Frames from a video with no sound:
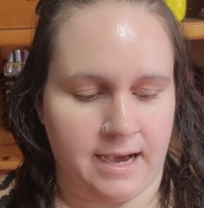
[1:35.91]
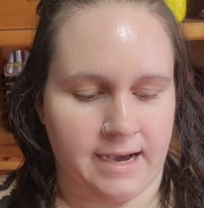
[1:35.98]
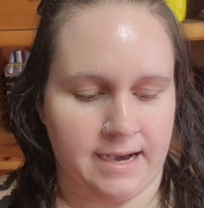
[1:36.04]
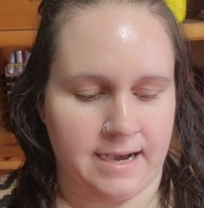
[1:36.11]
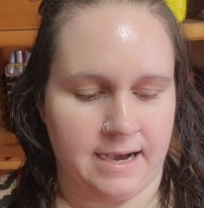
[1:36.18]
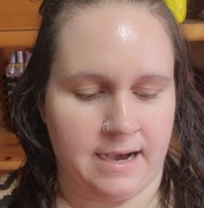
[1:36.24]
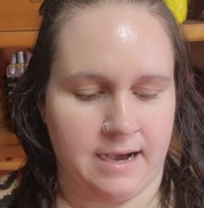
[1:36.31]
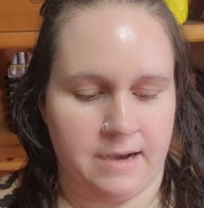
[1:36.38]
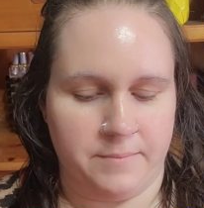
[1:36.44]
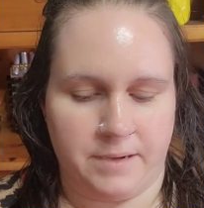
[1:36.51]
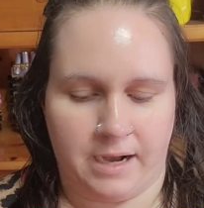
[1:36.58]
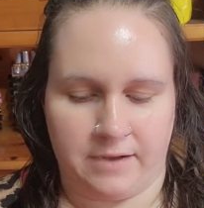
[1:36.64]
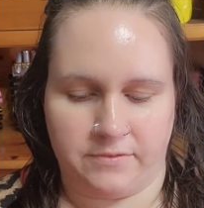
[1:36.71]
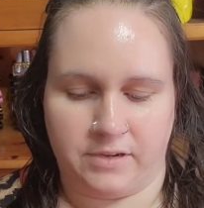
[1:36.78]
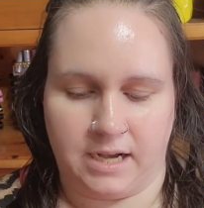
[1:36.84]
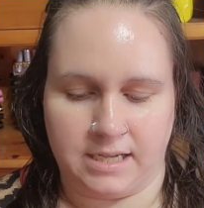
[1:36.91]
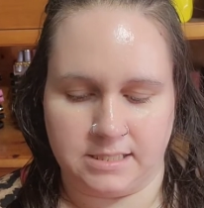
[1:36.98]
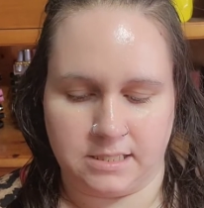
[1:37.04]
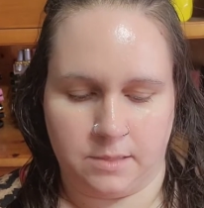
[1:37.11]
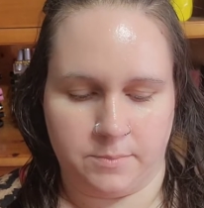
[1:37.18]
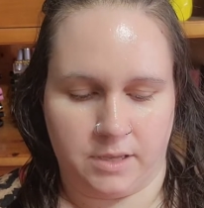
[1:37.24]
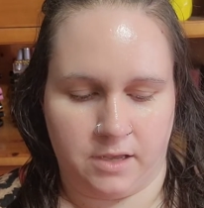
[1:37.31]
I've
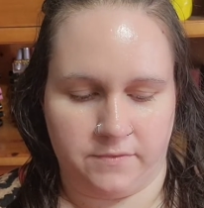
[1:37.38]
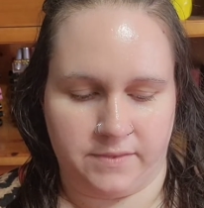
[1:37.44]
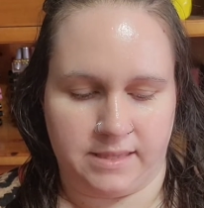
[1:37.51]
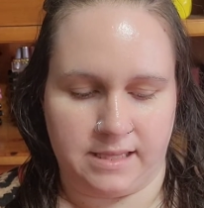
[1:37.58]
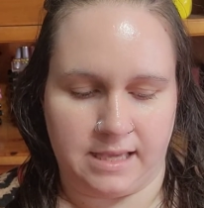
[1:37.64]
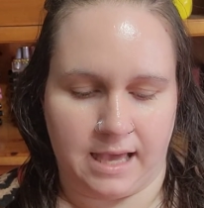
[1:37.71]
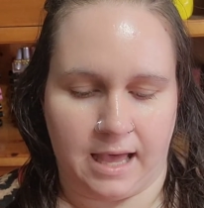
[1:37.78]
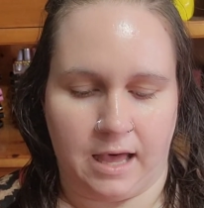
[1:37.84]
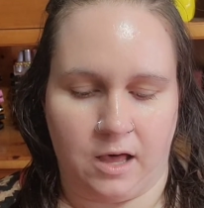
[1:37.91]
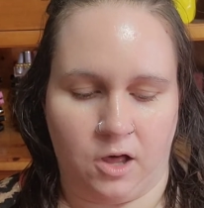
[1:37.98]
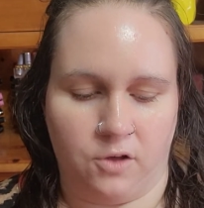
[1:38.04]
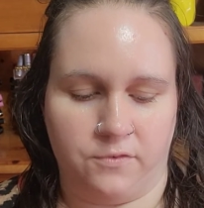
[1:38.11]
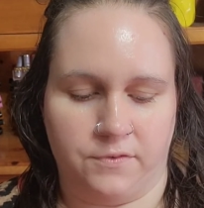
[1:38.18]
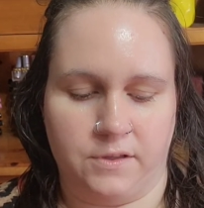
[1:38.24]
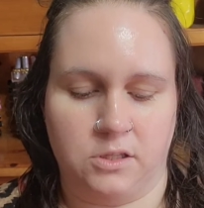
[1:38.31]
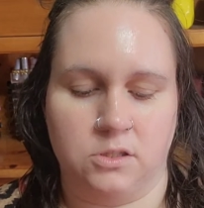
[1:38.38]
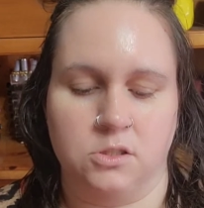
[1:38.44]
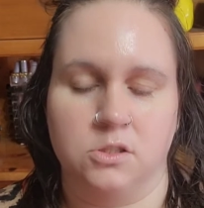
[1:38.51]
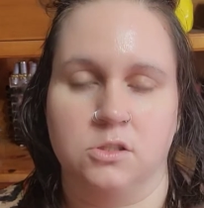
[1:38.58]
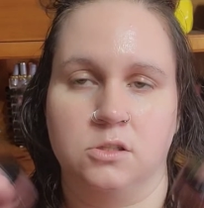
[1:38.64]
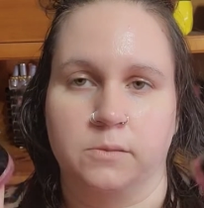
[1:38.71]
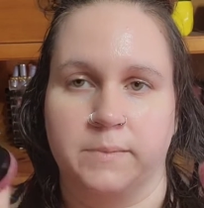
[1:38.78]
got some of the e.l.f.
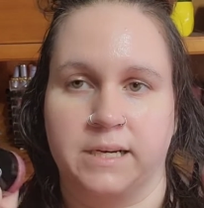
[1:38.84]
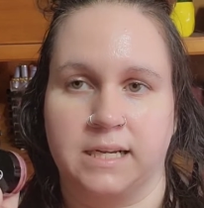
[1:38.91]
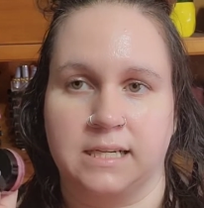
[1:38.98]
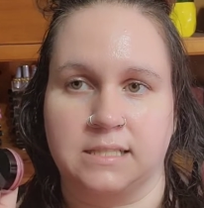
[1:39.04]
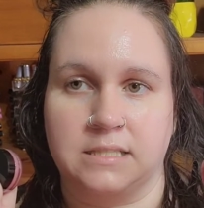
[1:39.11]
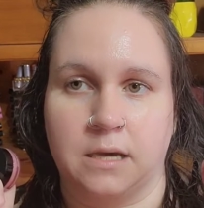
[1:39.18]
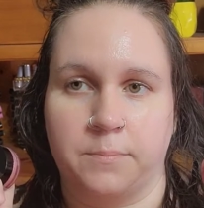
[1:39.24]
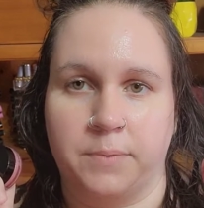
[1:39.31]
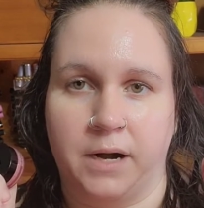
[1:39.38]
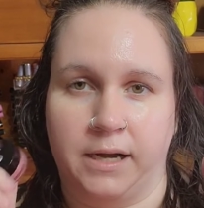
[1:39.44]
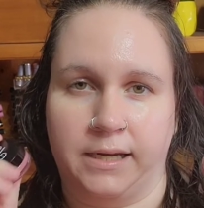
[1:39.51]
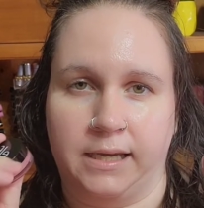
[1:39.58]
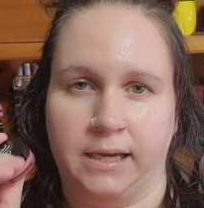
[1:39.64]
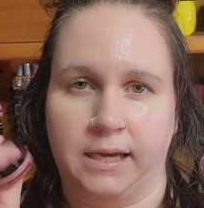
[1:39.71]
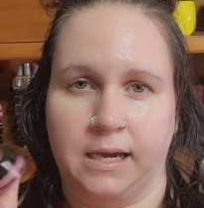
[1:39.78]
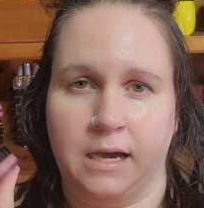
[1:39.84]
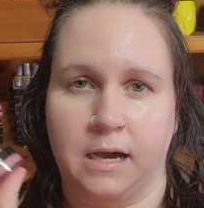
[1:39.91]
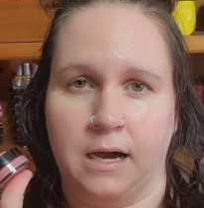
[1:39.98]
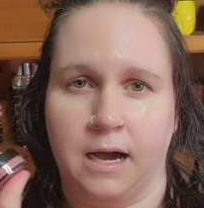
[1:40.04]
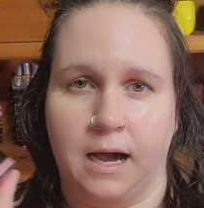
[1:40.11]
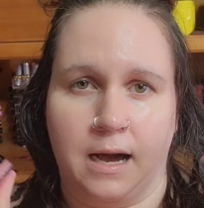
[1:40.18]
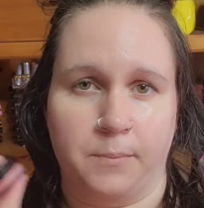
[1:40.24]
Luminous Putty
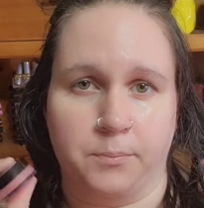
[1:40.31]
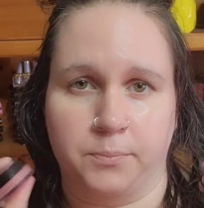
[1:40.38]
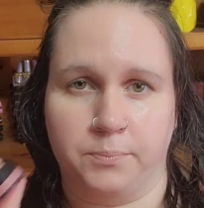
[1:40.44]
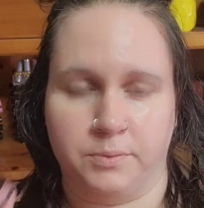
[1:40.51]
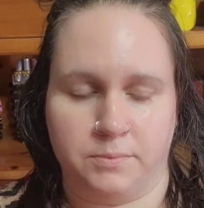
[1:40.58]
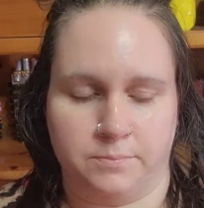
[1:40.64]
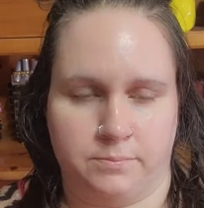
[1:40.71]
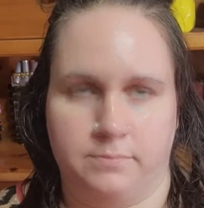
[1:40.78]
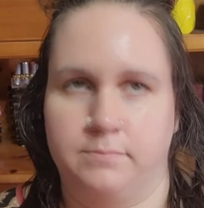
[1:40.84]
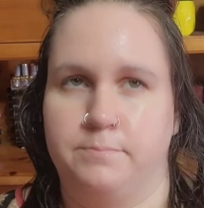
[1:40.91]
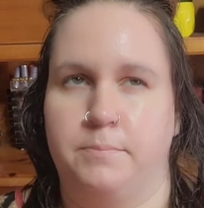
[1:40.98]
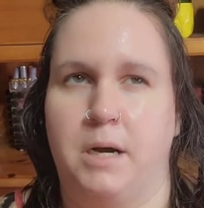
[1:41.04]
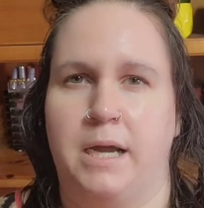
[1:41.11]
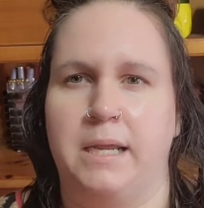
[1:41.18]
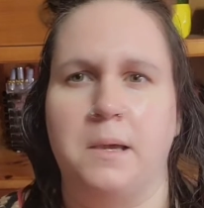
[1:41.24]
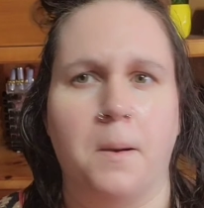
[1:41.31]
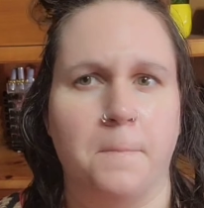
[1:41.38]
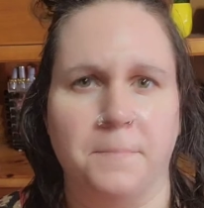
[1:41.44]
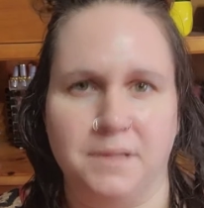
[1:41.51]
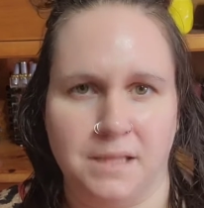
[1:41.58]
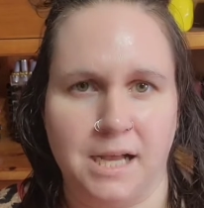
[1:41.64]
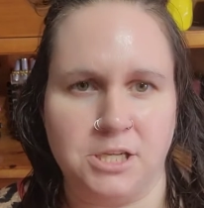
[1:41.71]
putty
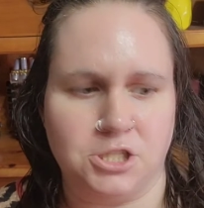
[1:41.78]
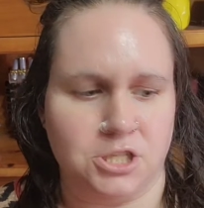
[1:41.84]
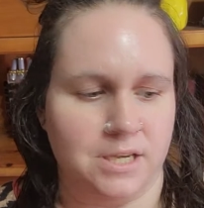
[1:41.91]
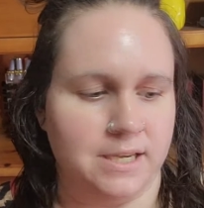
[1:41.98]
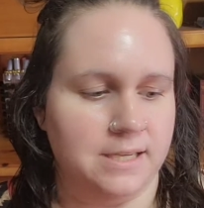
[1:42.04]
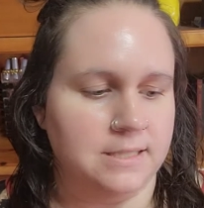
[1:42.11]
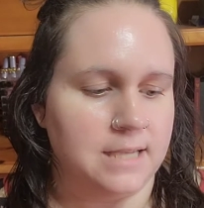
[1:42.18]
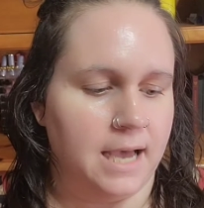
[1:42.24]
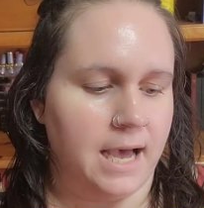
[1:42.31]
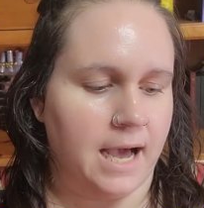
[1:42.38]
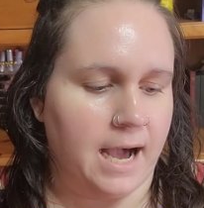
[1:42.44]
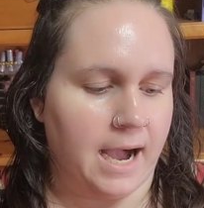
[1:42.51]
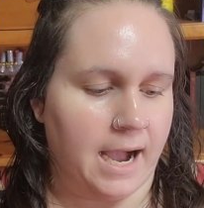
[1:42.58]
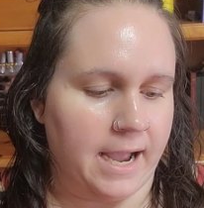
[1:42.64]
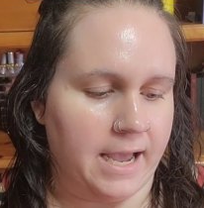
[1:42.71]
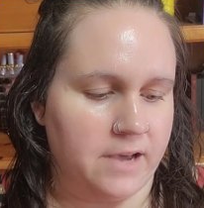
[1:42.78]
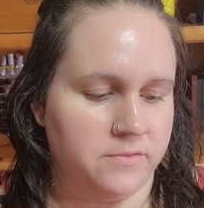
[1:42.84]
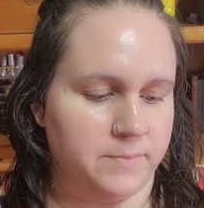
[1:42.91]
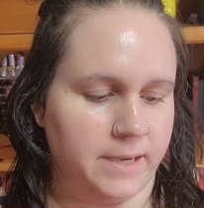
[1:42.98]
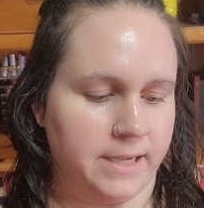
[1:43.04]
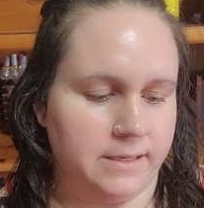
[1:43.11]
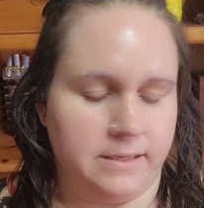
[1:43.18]
blushes. I
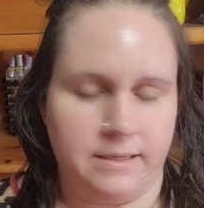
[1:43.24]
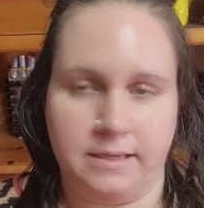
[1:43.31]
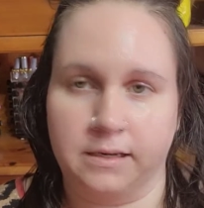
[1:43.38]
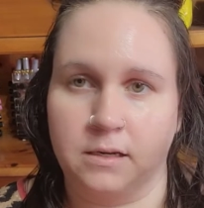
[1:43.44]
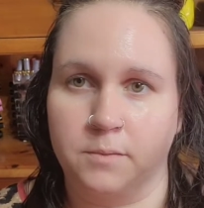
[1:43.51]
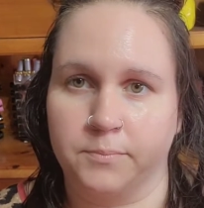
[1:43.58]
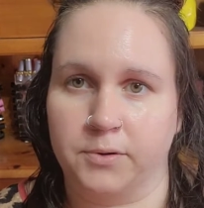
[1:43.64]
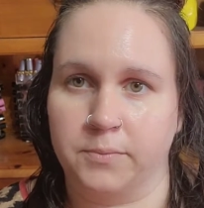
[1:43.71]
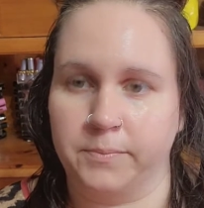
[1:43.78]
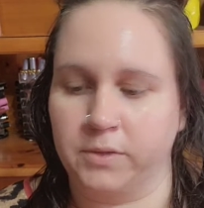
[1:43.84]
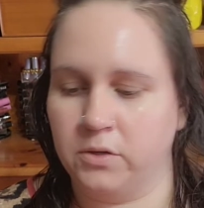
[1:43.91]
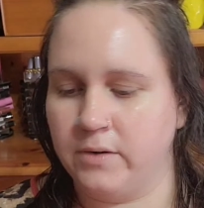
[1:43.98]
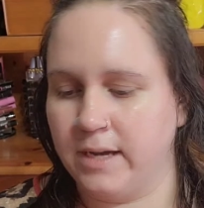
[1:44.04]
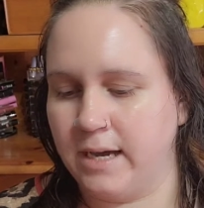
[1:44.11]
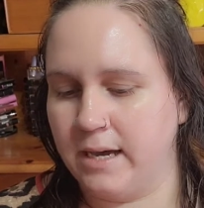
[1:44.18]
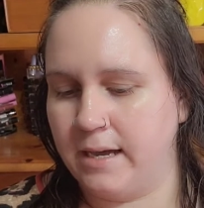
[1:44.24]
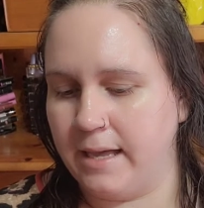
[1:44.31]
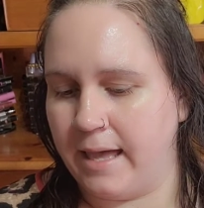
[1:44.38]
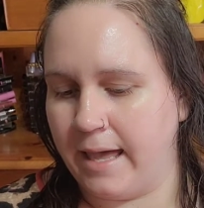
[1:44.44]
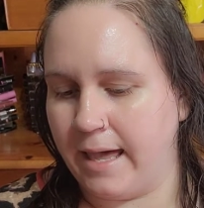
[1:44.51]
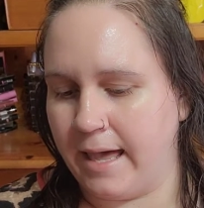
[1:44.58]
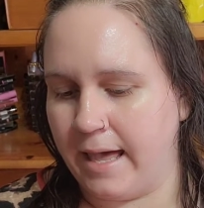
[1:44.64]
have mine in
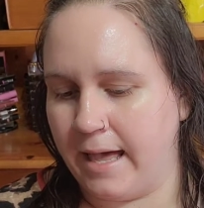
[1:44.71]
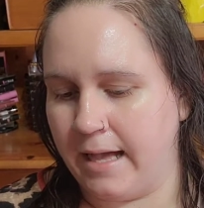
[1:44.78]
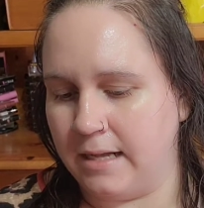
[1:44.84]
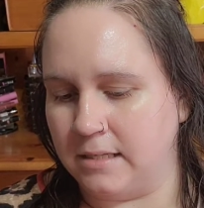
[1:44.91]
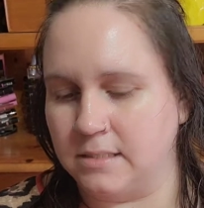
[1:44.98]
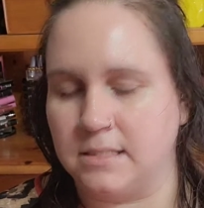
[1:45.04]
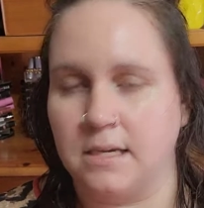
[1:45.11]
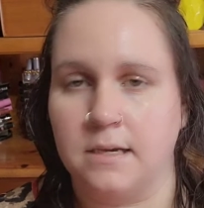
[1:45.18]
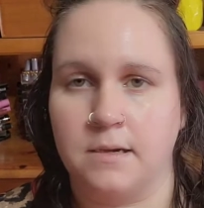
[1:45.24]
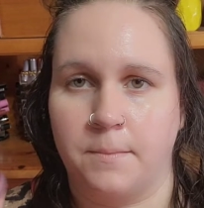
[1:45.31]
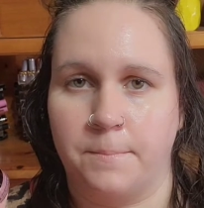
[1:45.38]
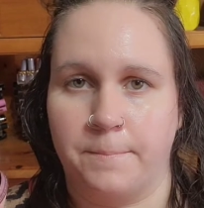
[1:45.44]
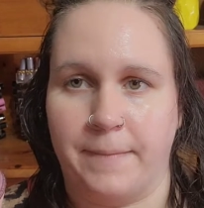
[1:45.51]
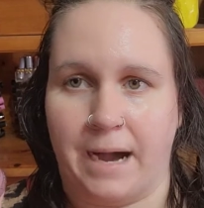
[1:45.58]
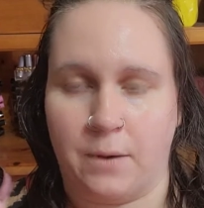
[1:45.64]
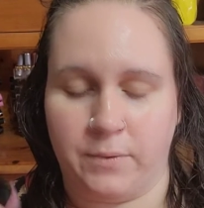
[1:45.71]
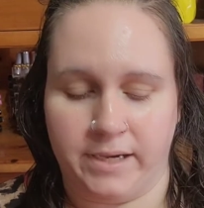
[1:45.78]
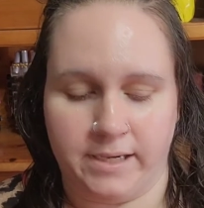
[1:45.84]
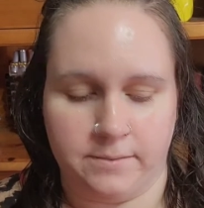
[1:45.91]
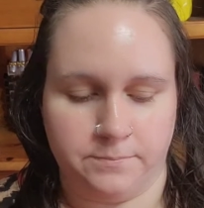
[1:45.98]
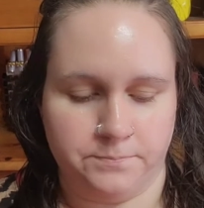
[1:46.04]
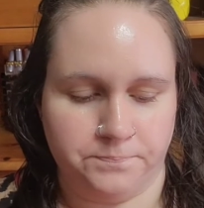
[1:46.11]
Bermuda and
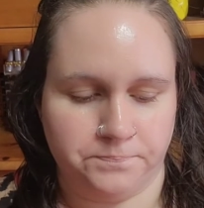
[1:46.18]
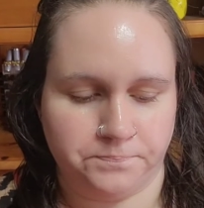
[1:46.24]
Maui.